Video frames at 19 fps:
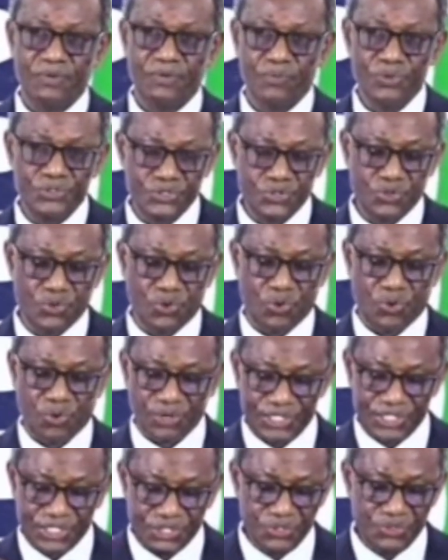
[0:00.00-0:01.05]
we should
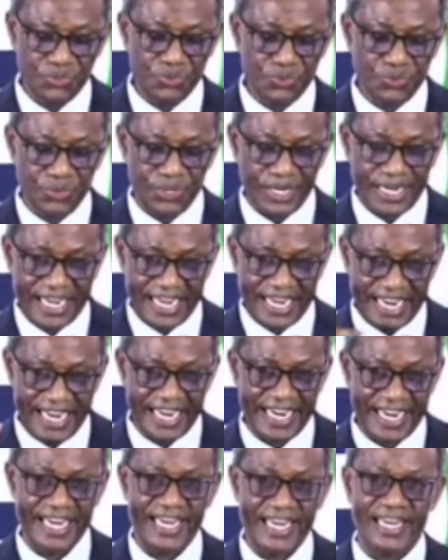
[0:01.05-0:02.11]
continue
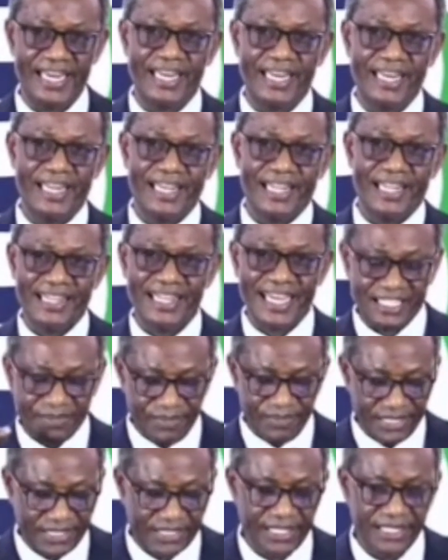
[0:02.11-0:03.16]
in that
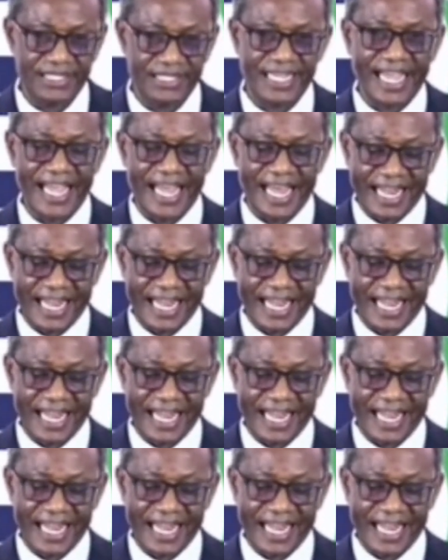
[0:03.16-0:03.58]
message